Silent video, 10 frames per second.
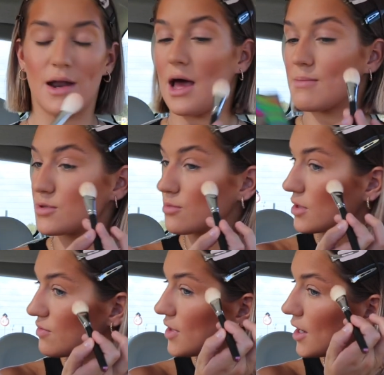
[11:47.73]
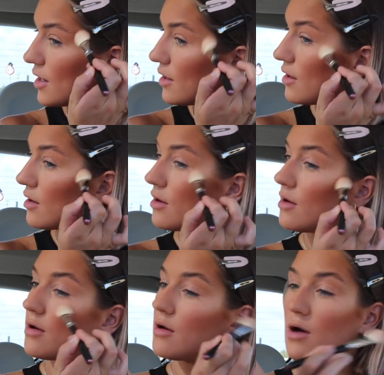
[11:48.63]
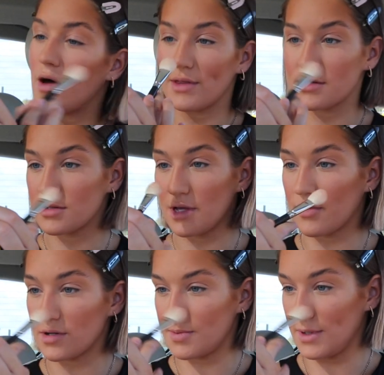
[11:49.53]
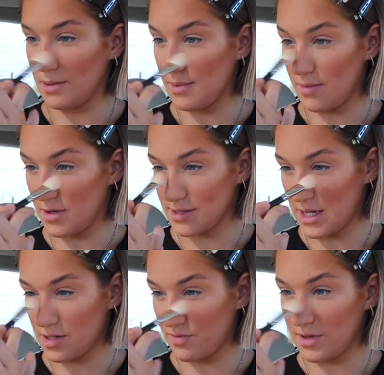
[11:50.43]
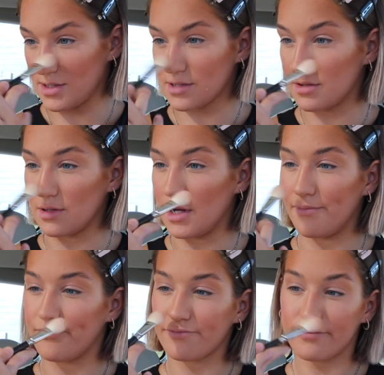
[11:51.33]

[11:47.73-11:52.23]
And I absolutely love it. I think it's because you've got to be a little bit more tanned for this colour.